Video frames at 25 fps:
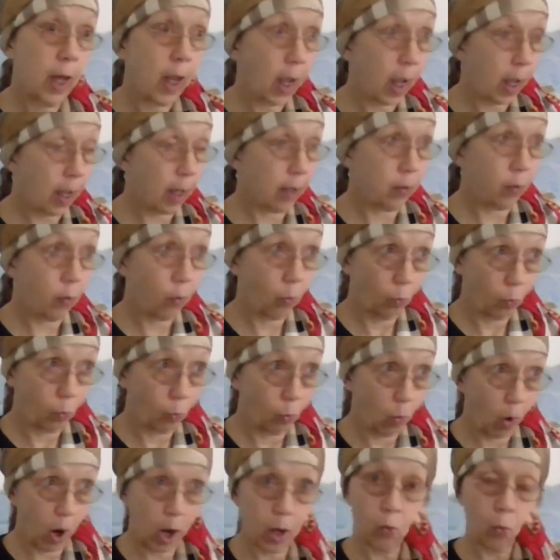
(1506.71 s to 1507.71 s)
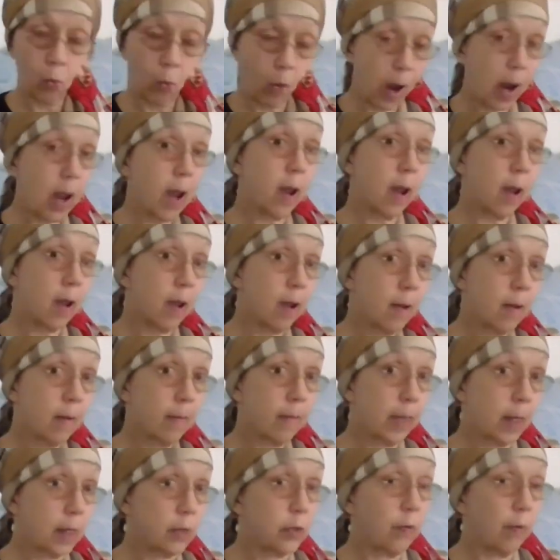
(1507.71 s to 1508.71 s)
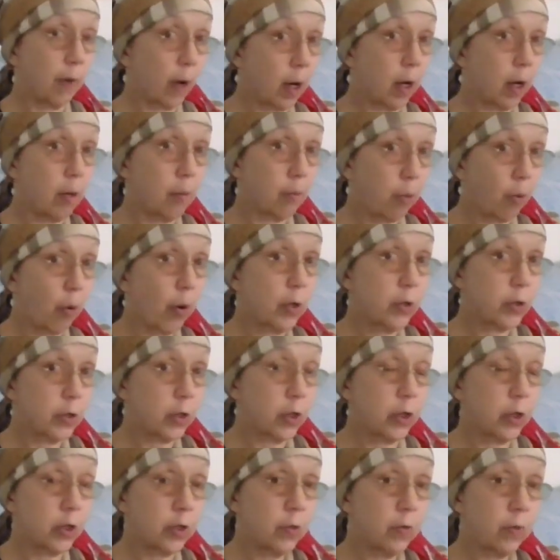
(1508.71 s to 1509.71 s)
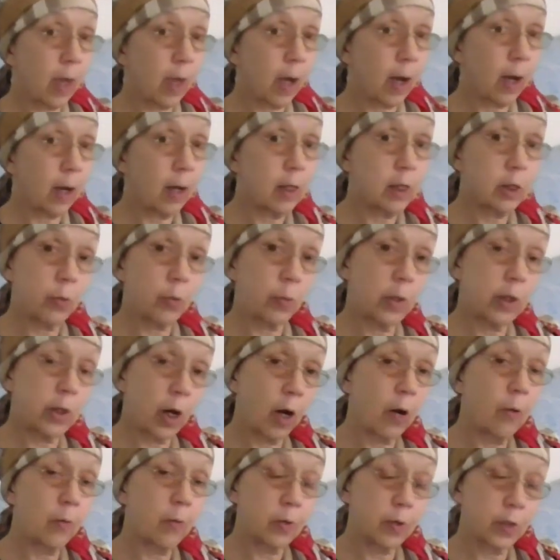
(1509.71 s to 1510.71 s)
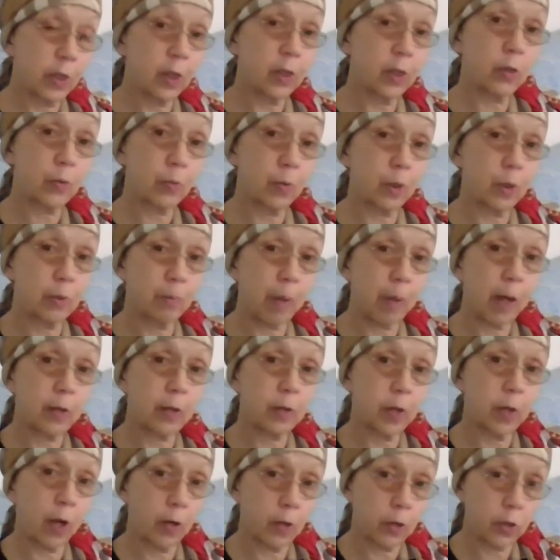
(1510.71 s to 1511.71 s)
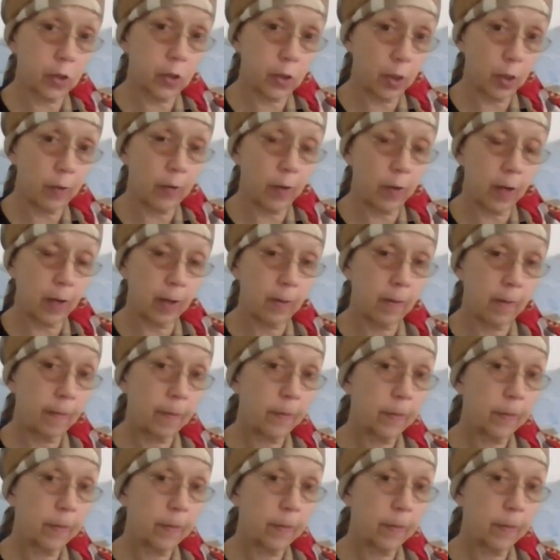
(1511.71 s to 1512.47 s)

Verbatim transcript: And one way that's very important to do that is we don't disrespect our children.